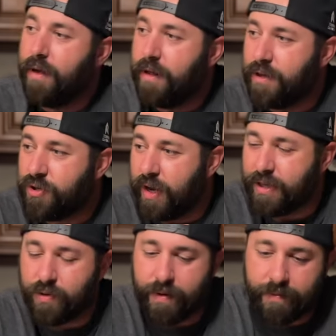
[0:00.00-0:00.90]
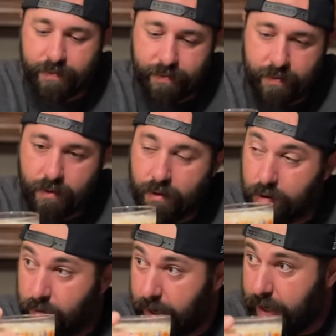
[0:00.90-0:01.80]
let's try this one.
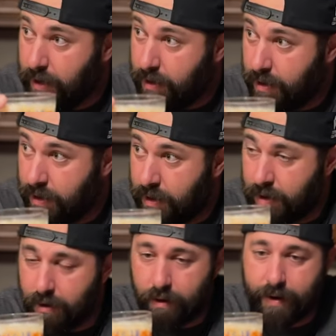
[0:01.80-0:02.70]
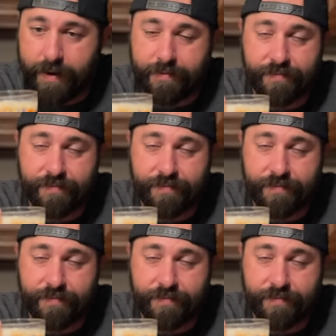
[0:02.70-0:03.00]
You ready? Yep. All right.